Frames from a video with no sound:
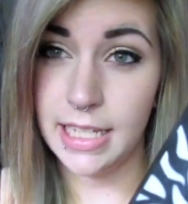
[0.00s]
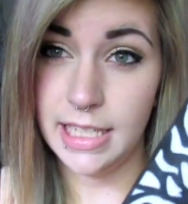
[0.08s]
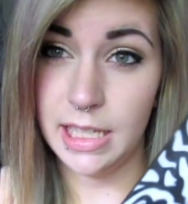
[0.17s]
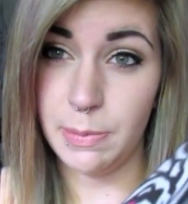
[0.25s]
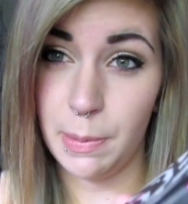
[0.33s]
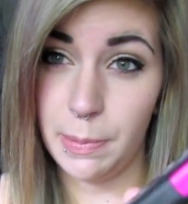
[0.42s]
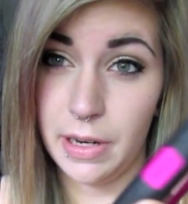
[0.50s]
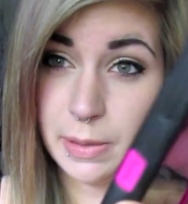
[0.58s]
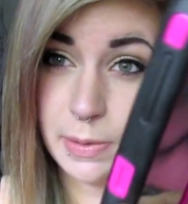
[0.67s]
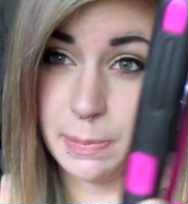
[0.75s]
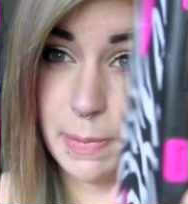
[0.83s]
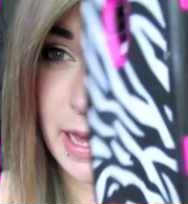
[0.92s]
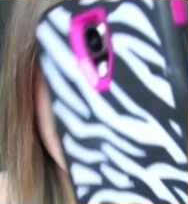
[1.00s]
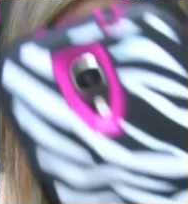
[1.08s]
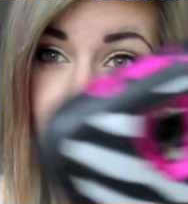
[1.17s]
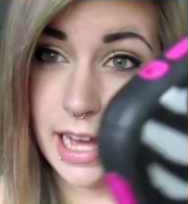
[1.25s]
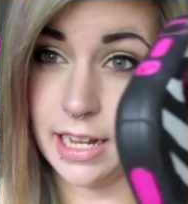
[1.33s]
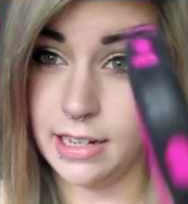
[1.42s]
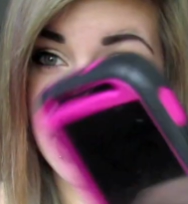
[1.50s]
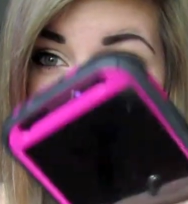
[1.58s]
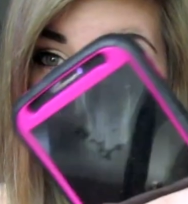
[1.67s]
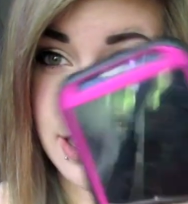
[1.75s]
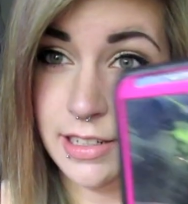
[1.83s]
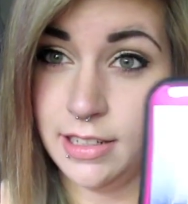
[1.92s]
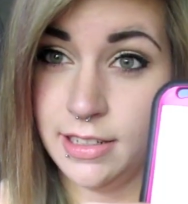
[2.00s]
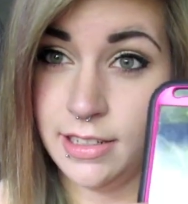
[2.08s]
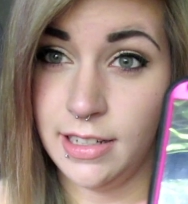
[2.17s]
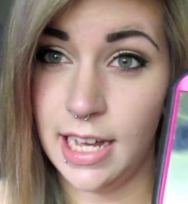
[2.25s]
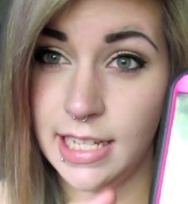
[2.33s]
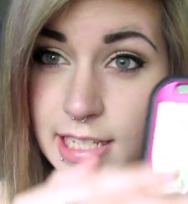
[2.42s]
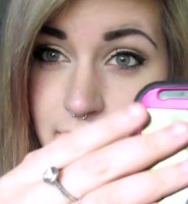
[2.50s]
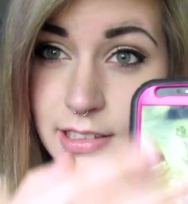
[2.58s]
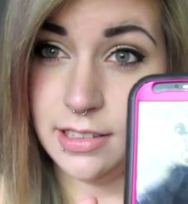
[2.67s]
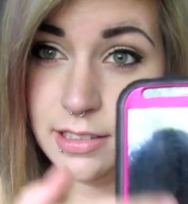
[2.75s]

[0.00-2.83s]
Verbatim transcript: a zebra print with pink and has a